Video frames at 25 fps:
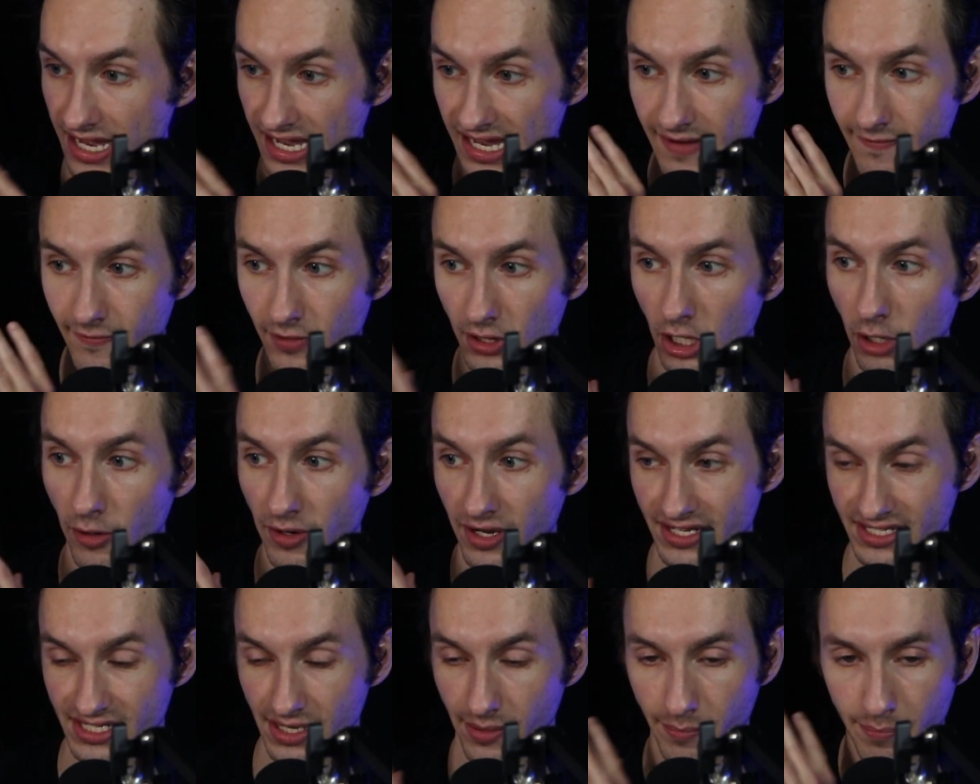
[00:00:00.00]
and even though
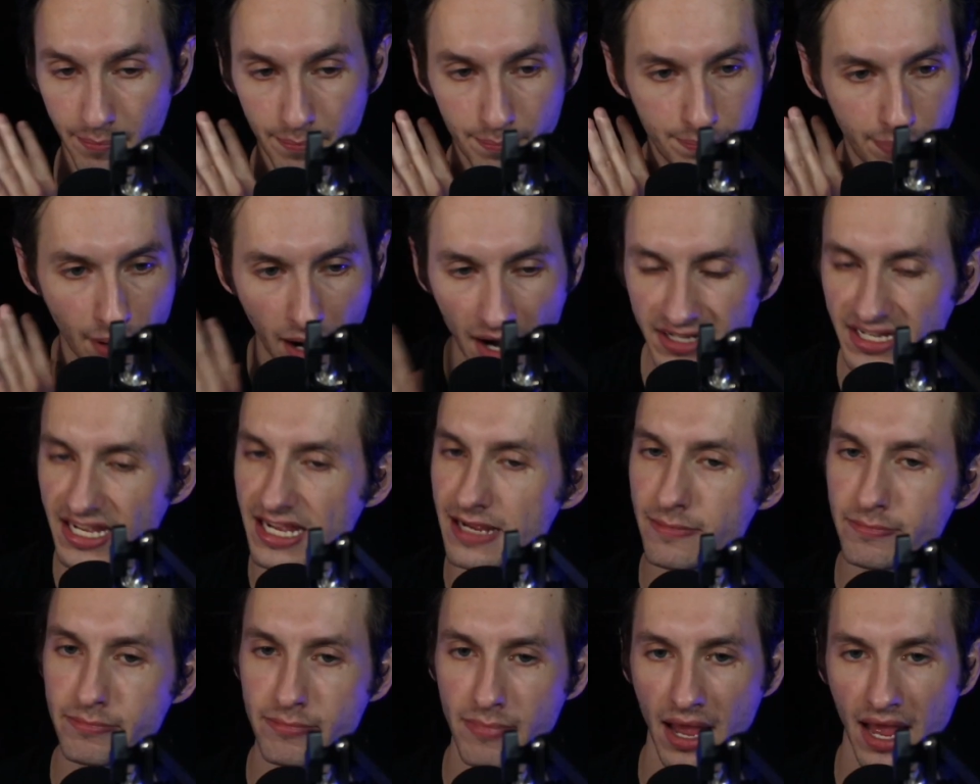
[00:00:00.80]
it is a
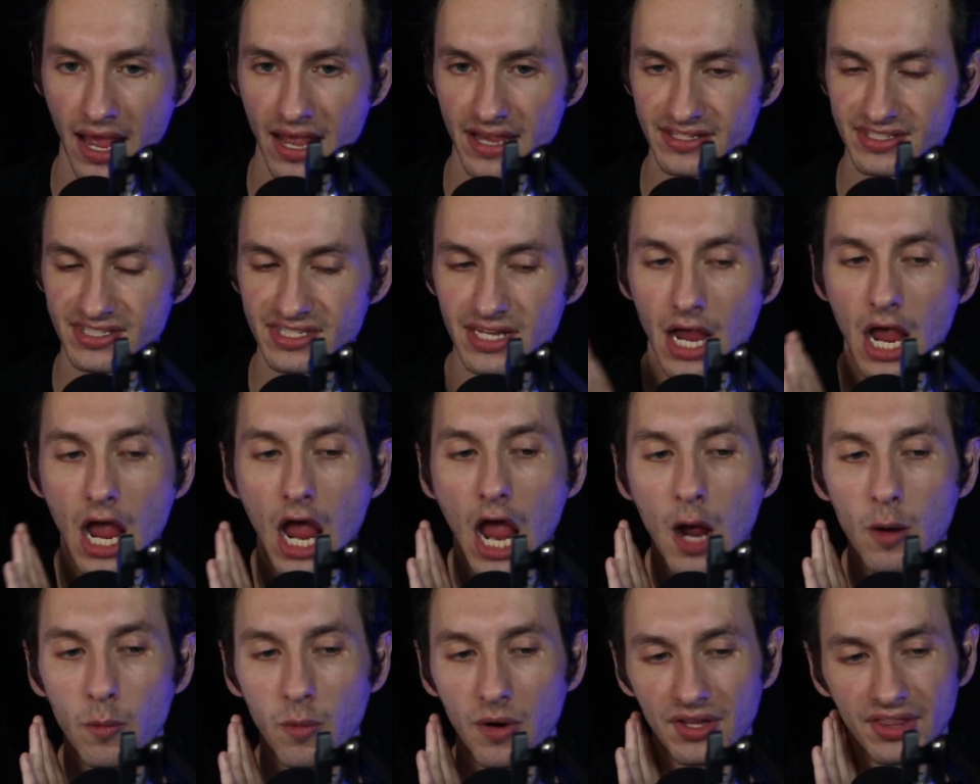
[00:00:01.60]
buggy mess
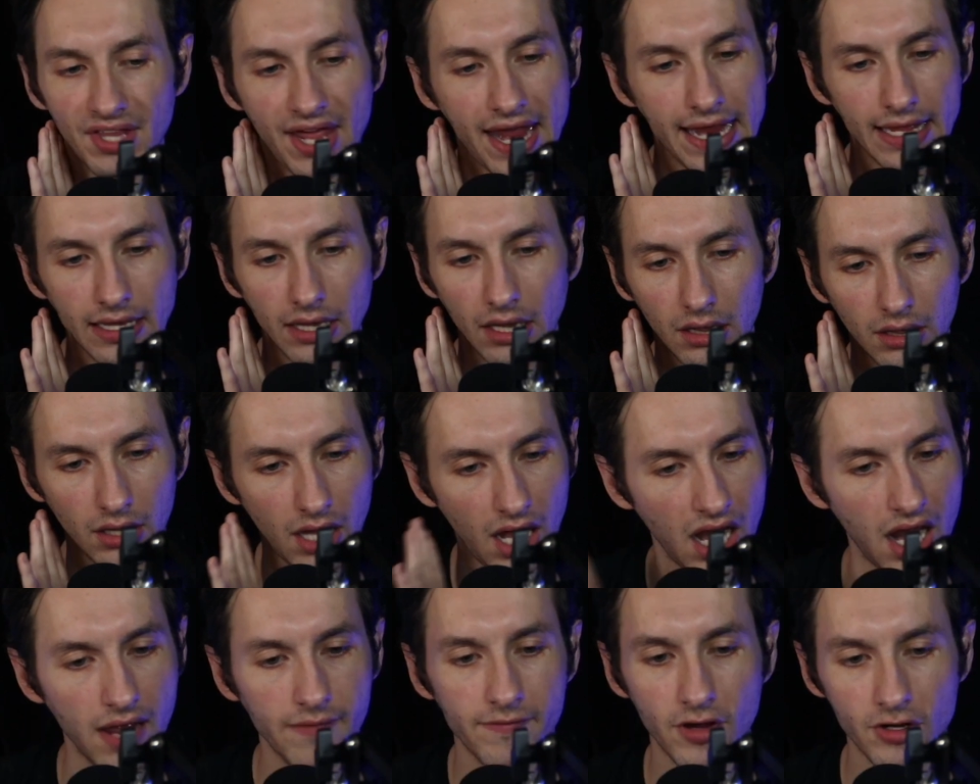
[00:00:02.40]
with a
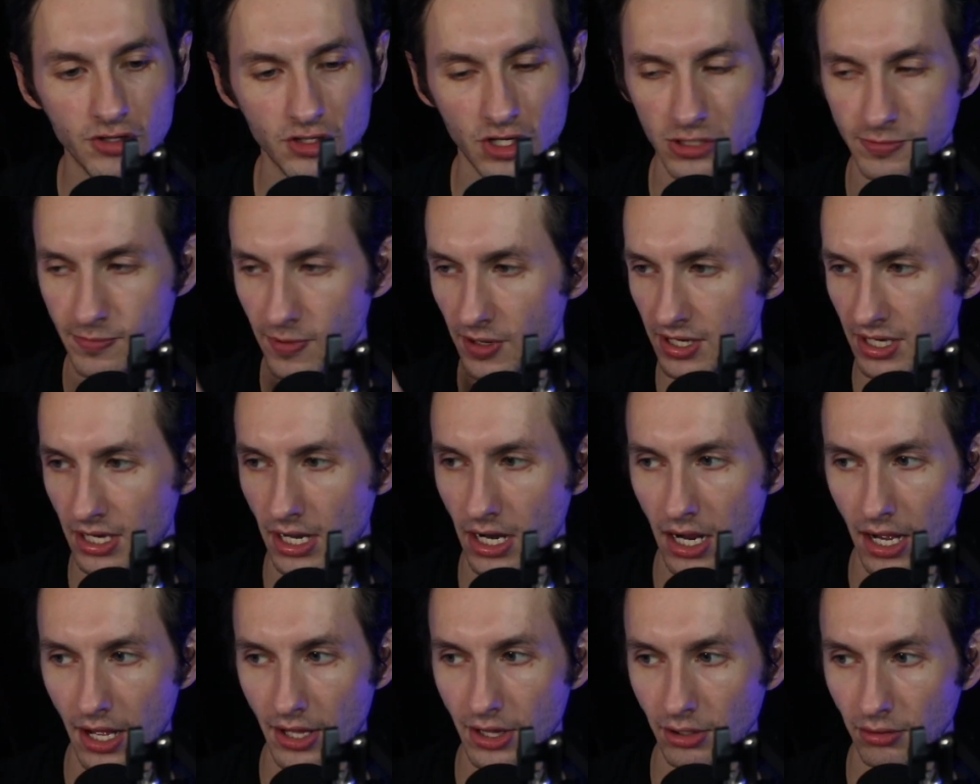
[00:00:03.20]
lot of issues, but
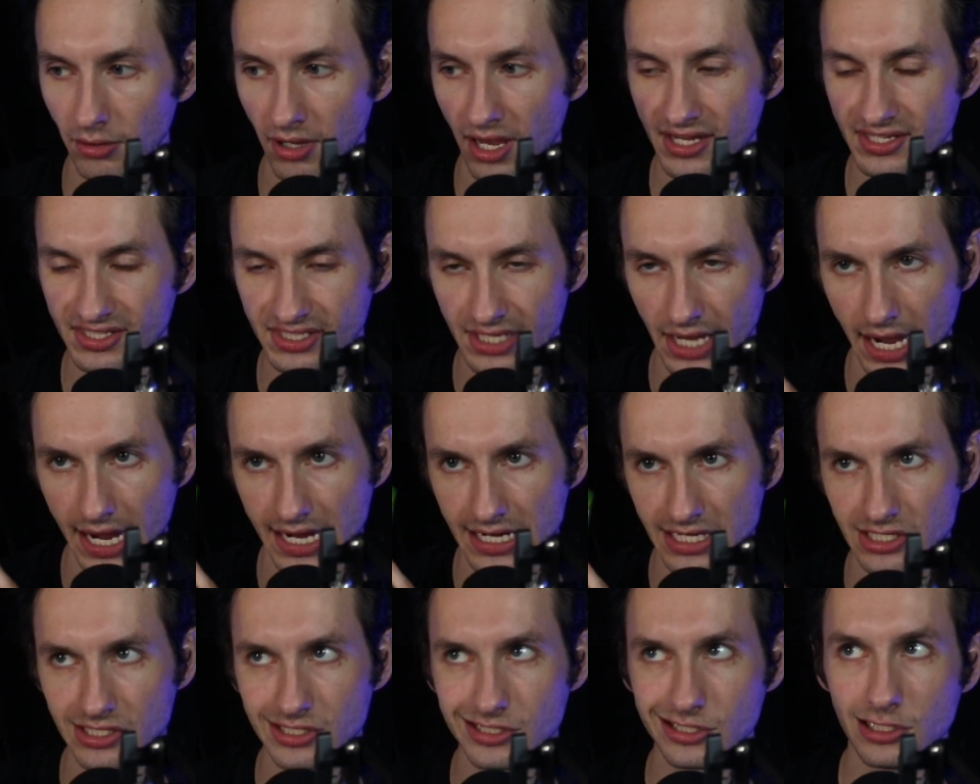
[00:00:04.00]
nonetheless,
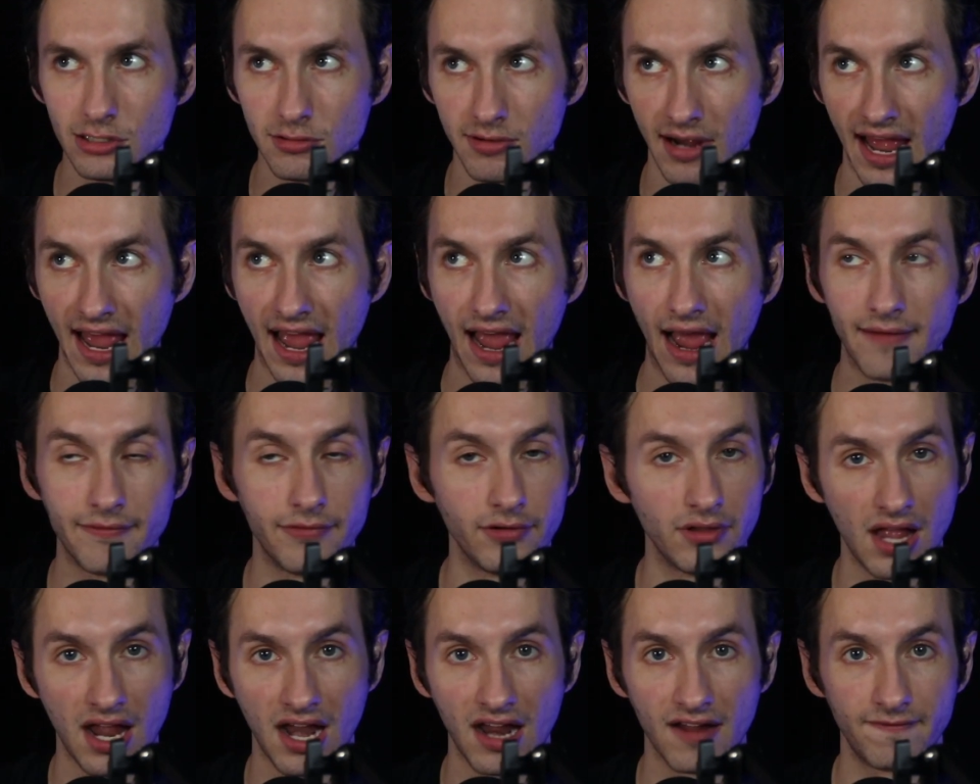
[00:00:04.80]
I do have
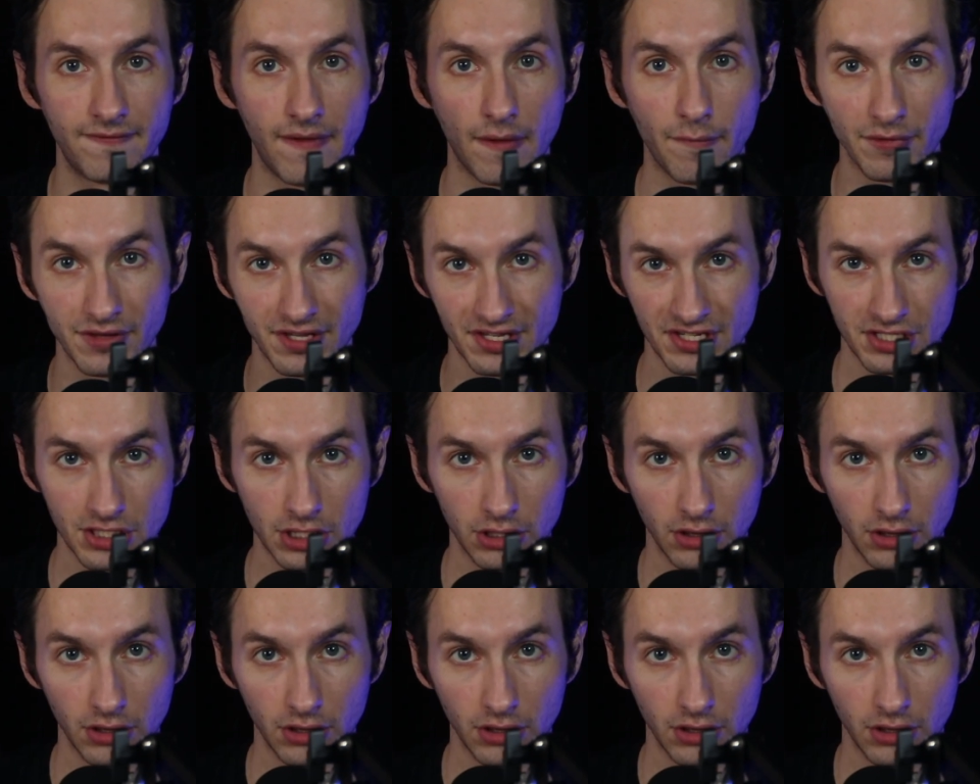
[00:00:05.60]
a lot of fun with this